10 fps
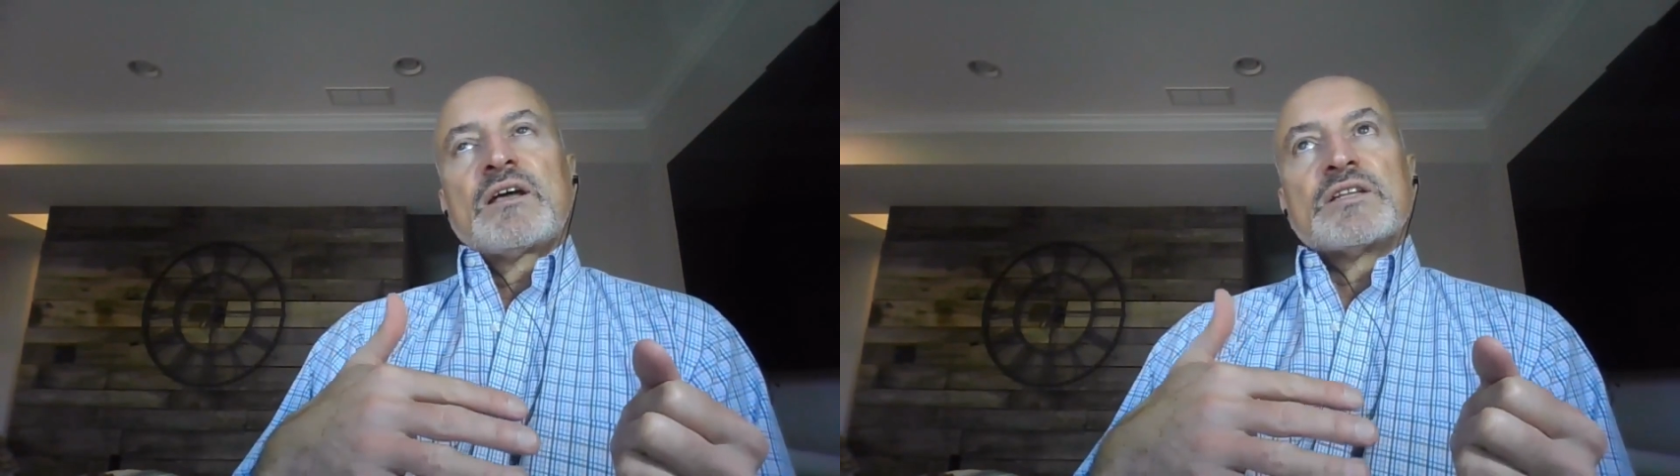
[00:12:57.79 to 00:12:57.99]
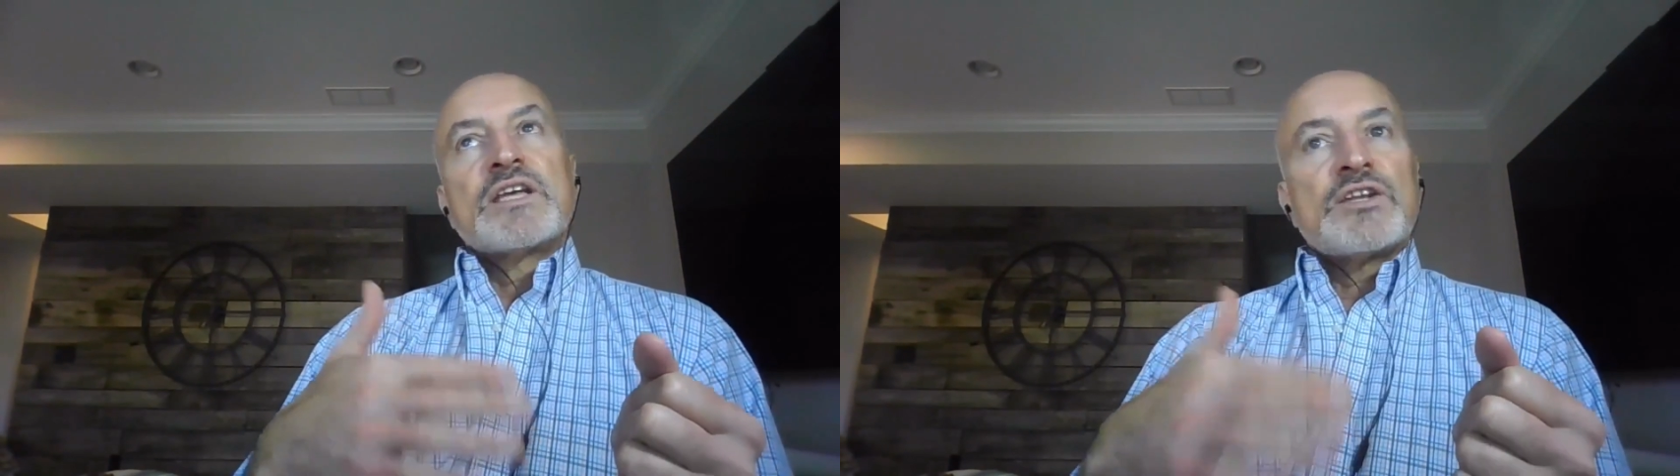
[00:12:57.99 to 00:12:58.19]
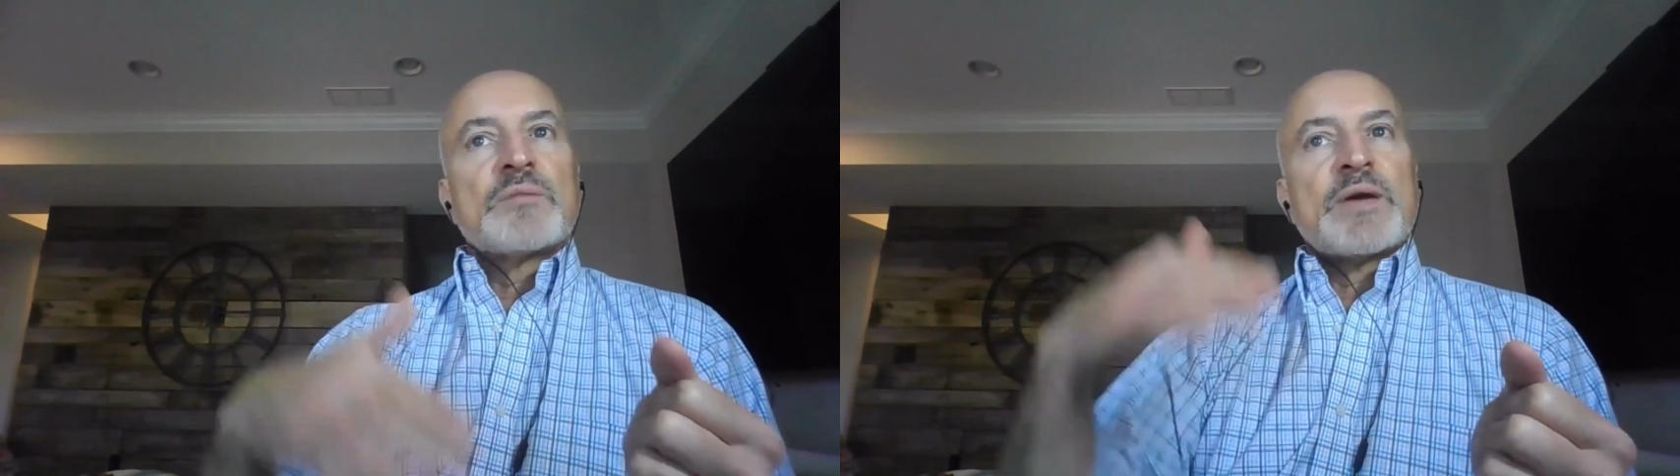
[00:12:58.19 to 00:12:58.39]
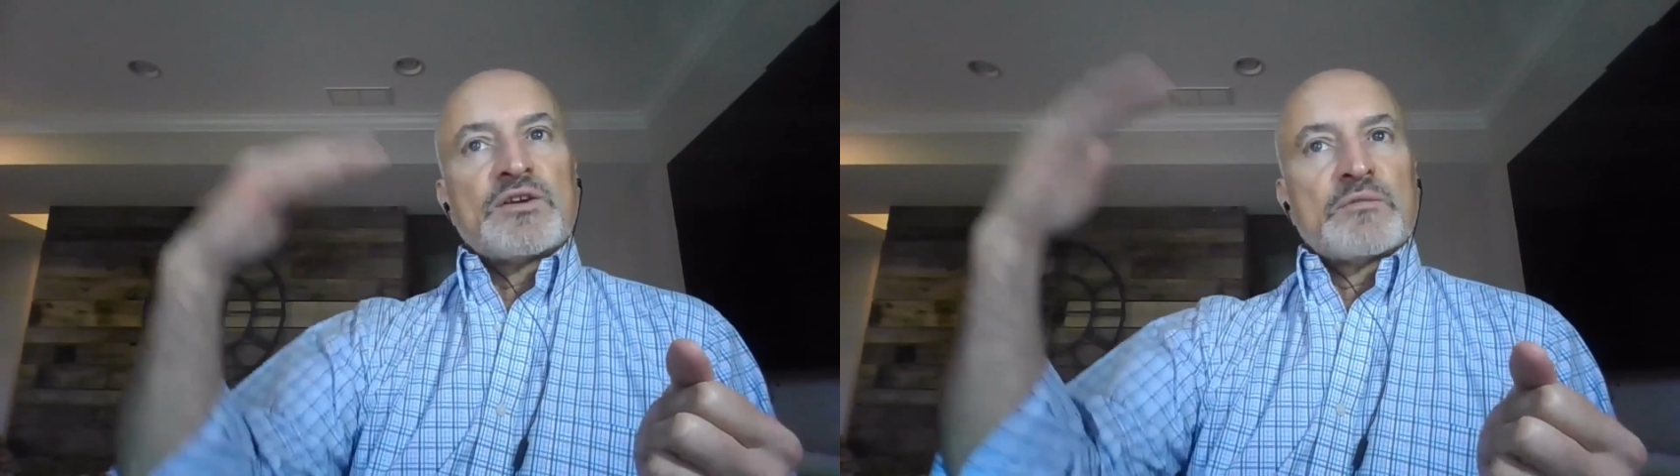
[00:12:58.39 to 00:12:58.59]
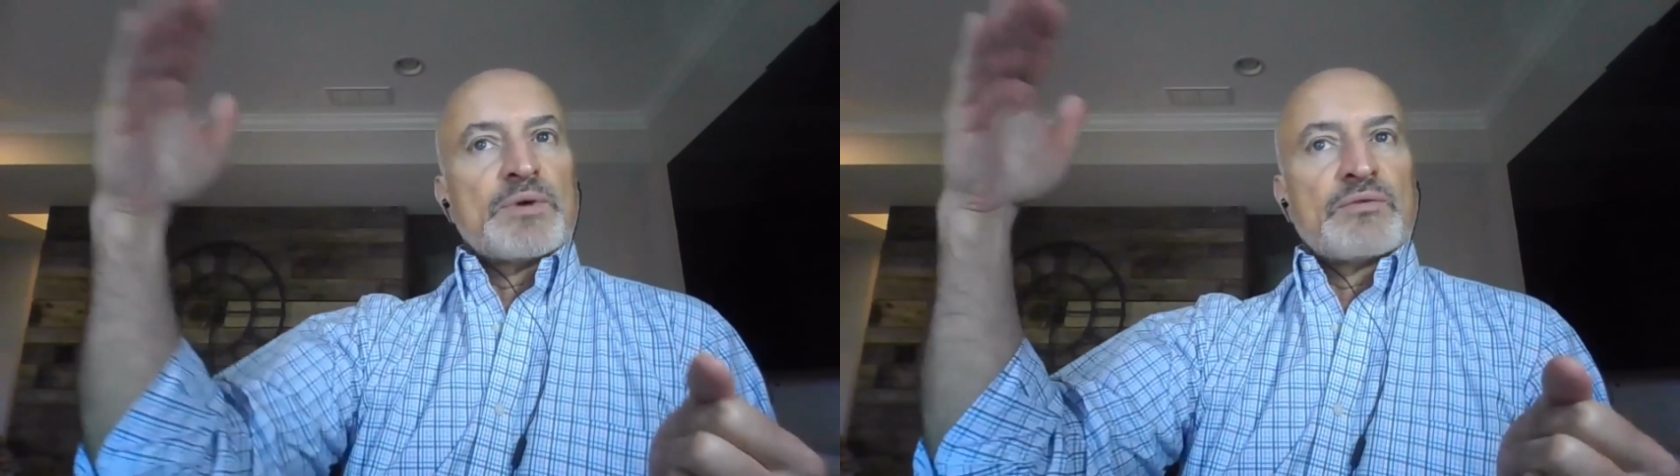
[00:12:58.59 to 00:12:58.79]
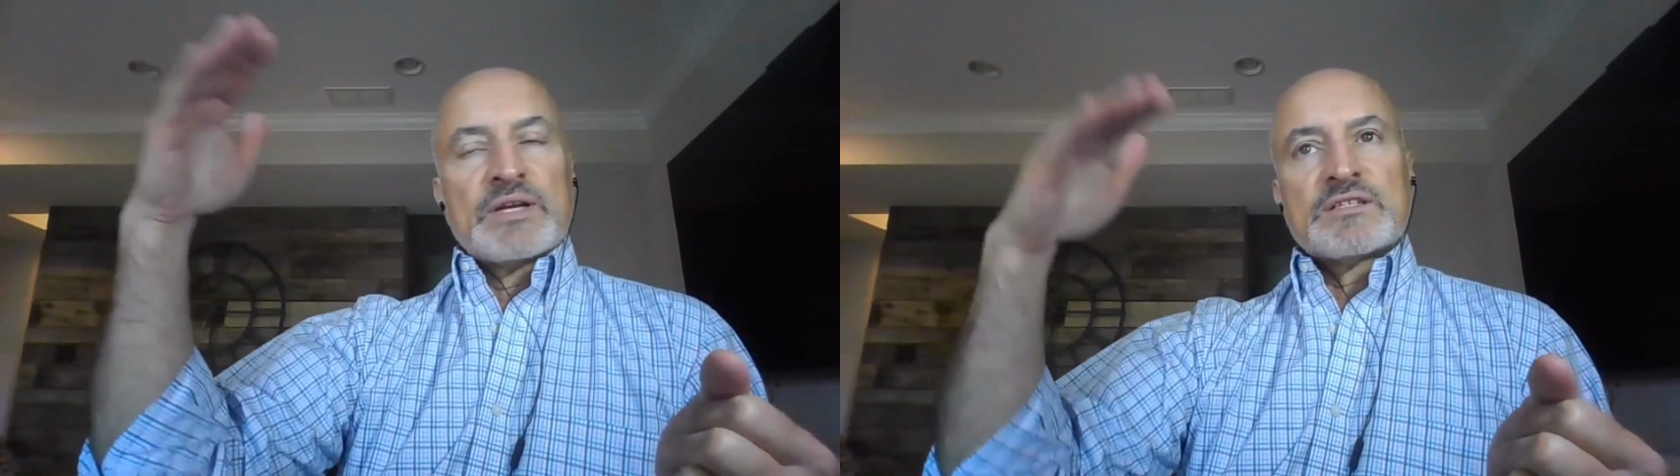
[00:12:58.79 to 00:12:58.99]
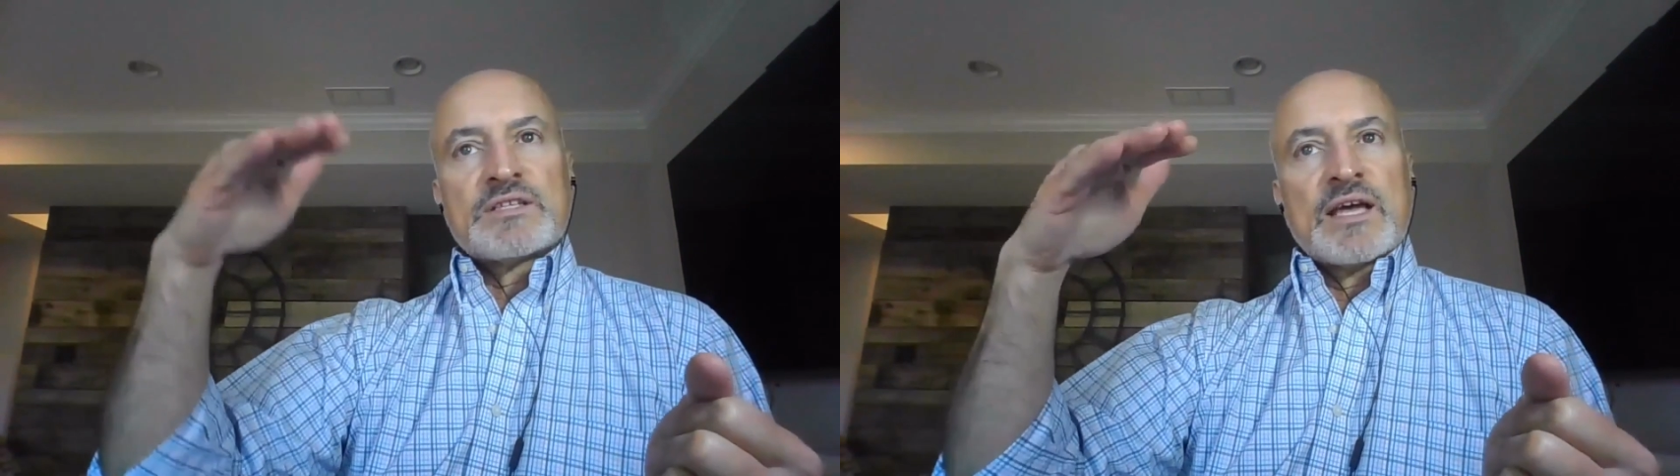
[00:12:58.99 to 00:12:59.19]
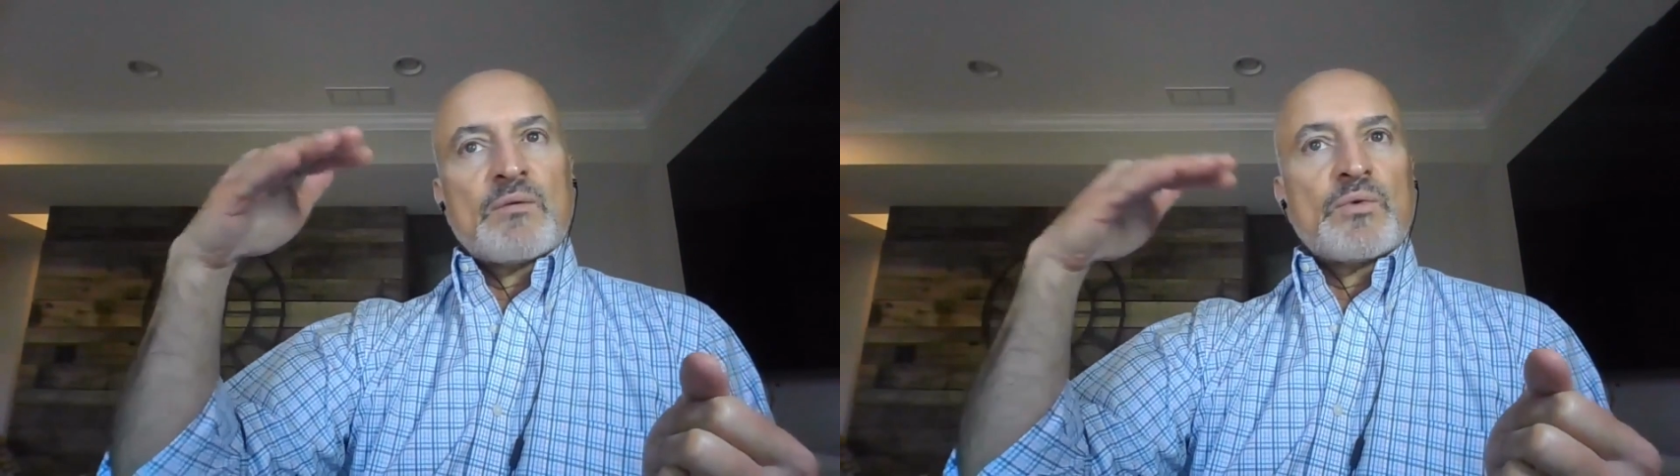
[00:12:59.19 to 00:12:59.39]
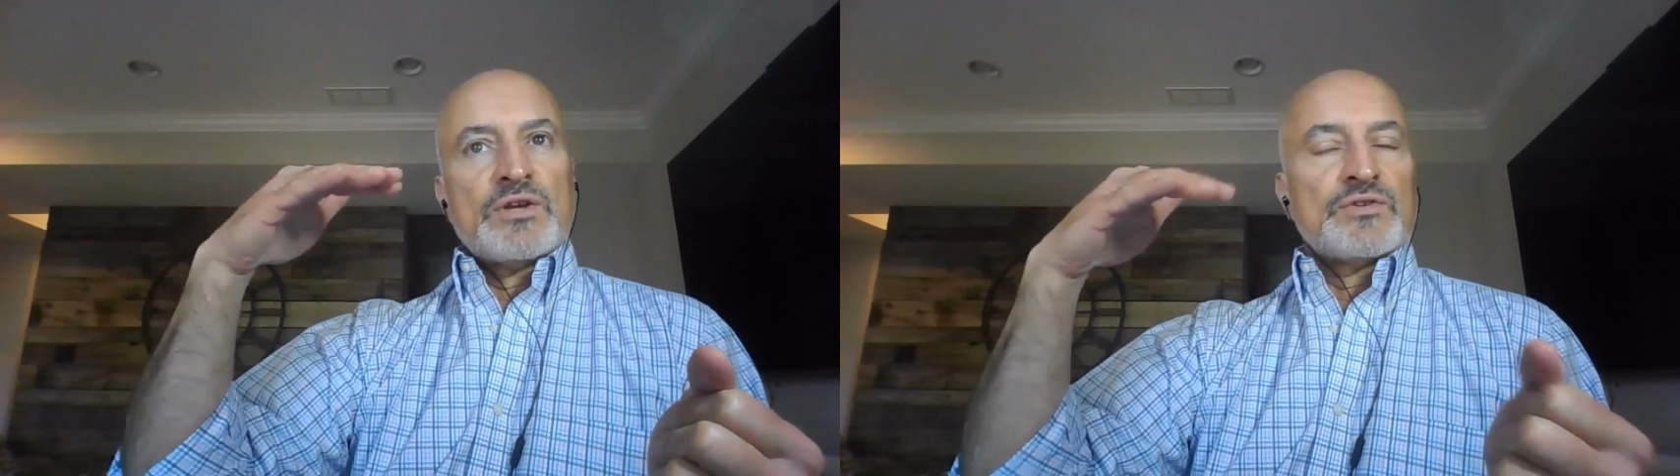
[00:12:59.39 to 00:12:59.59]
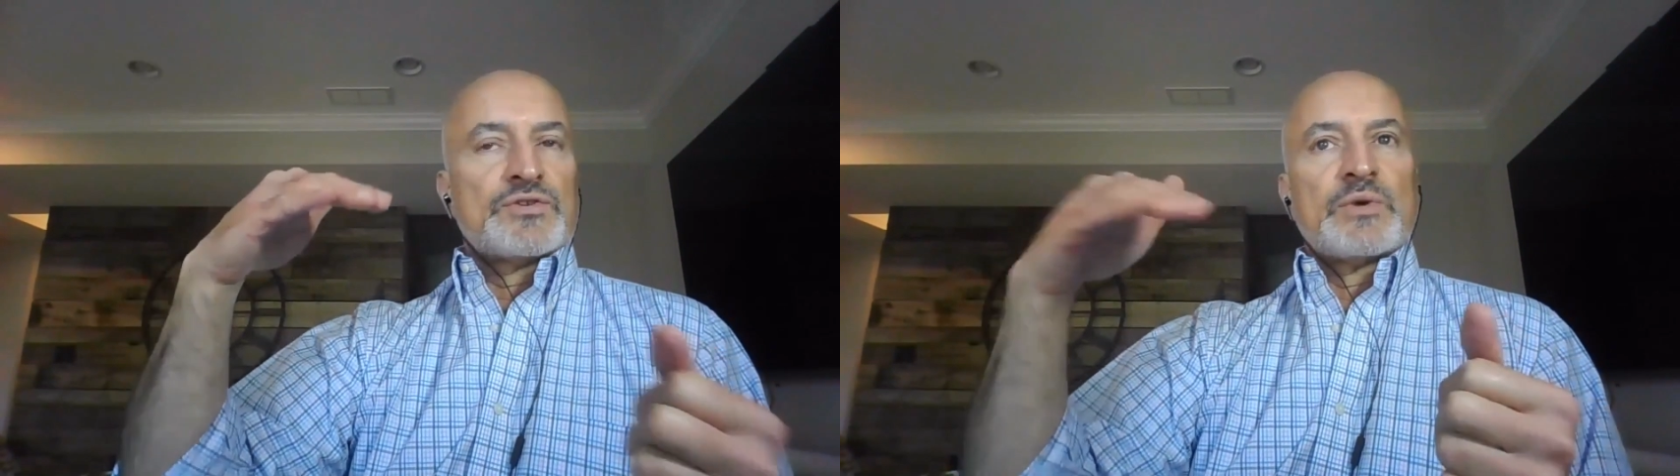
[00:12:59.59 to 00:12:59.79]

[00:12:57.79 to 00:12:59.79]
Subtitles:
continue to pay your bonus at what you're